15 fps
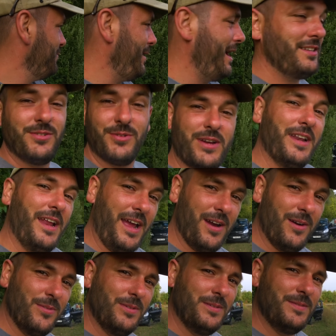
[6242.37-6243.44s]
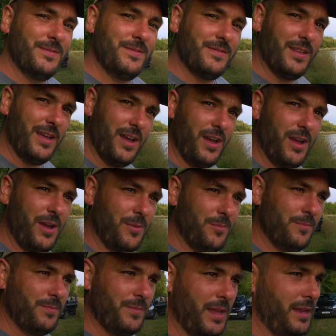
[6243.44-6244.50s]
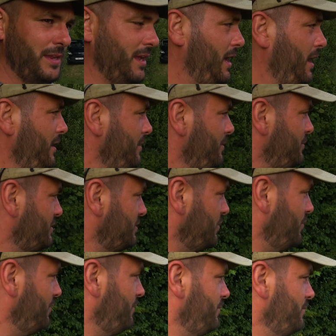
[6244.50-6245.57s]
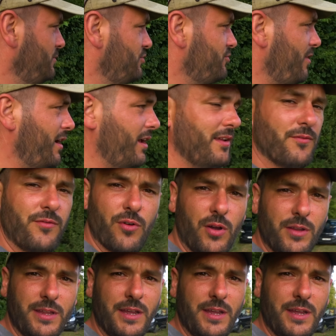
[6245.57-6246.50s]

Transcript: back to canal, um, and yeah, I'm sort of struggling for